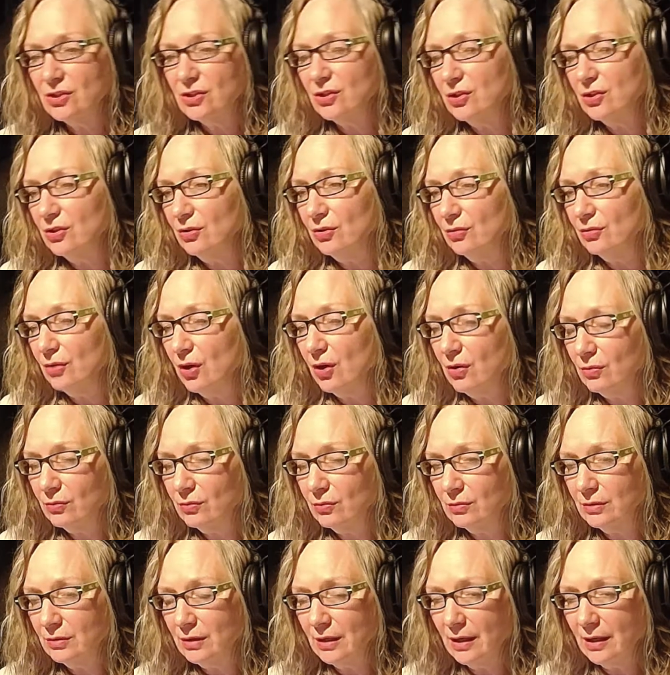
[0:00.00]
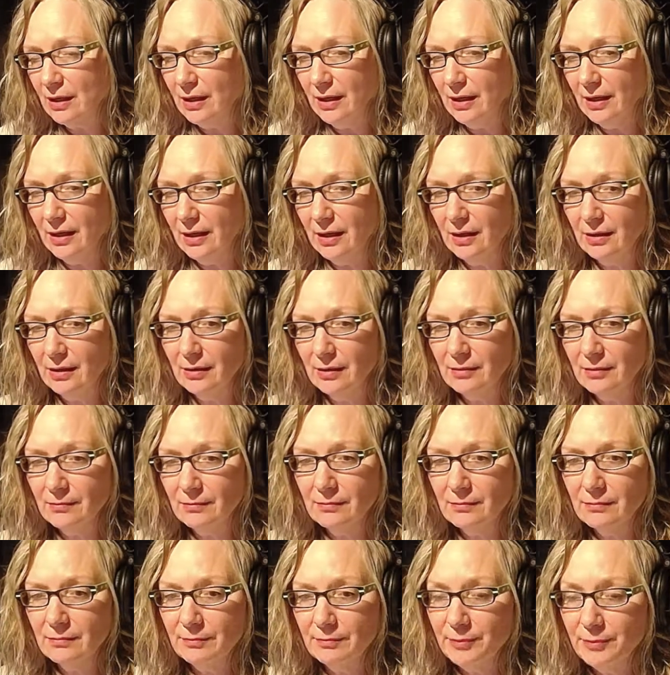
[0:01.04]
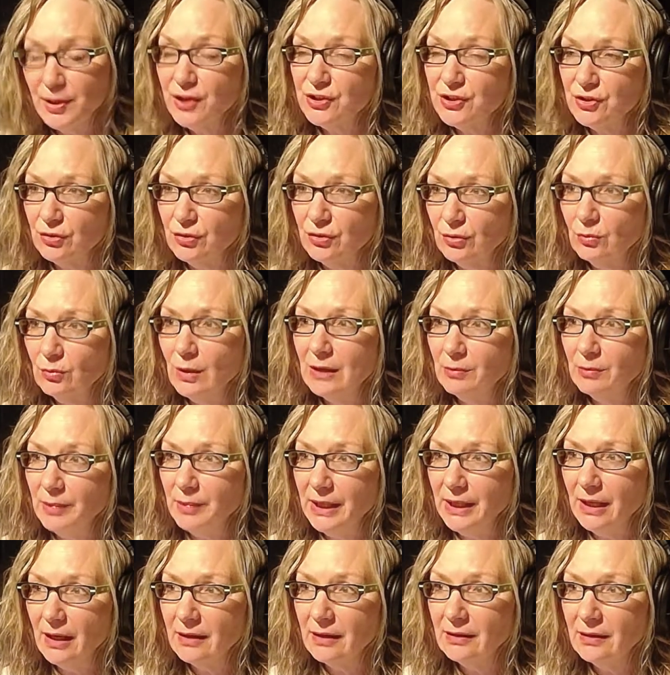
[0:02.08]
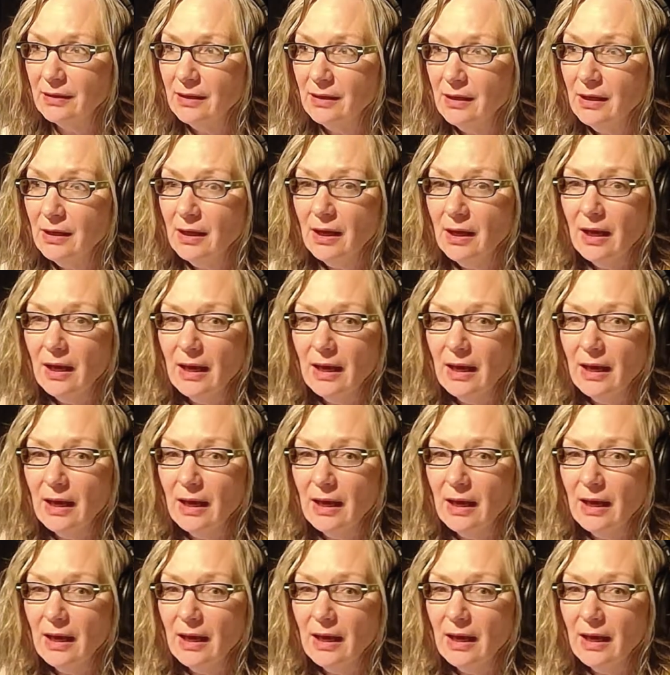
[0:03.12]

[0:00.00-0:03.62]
to your own personal well-being.